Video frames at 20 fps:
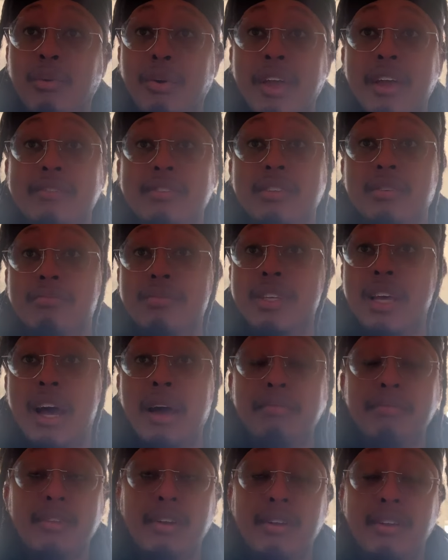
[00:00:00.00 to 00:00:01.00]
We have some
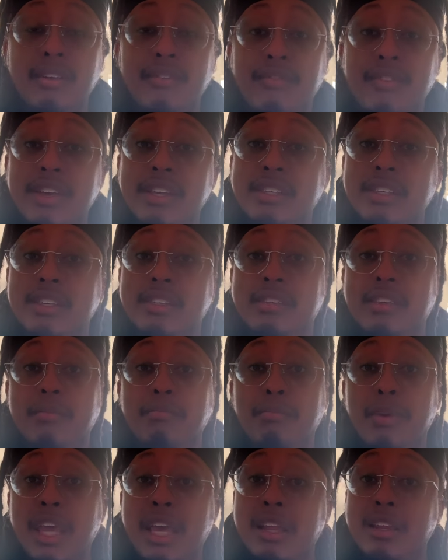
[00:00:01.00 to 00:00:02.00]
top 30 visits
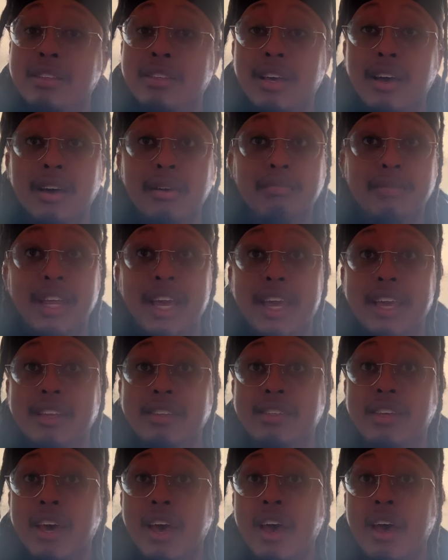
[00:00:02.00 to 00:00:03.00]
and meetings
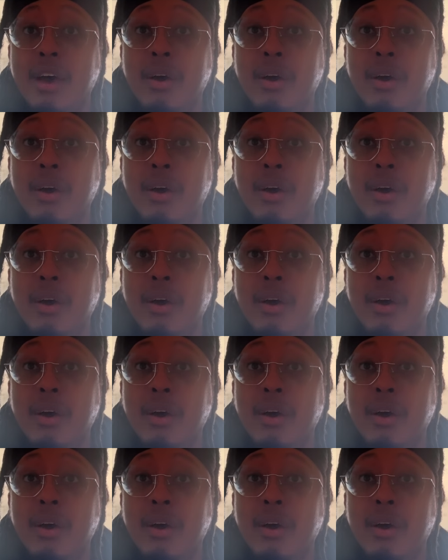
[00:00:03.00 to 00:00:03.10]
updates.